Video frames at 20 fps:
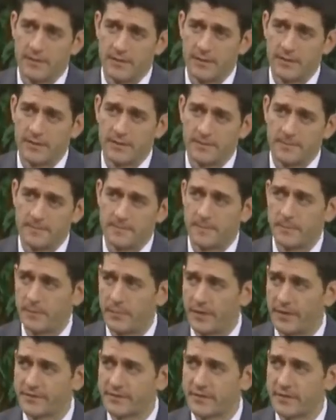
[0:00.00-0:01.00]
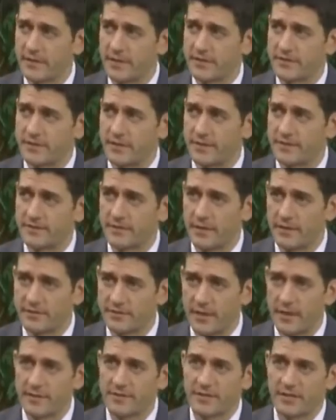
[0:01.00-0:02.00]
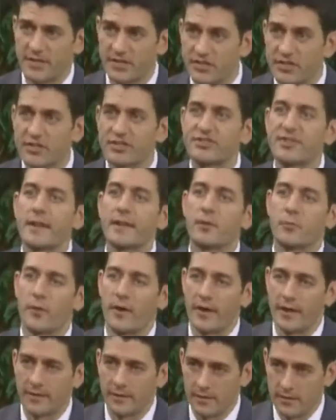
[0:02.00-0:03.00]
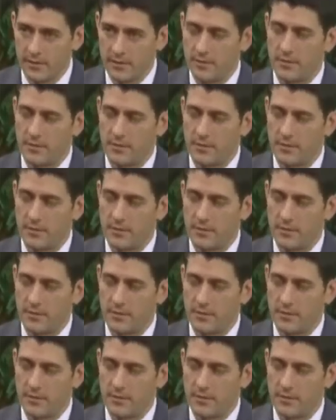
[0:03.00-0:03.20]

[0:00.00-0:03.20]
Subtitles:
But it's accelerating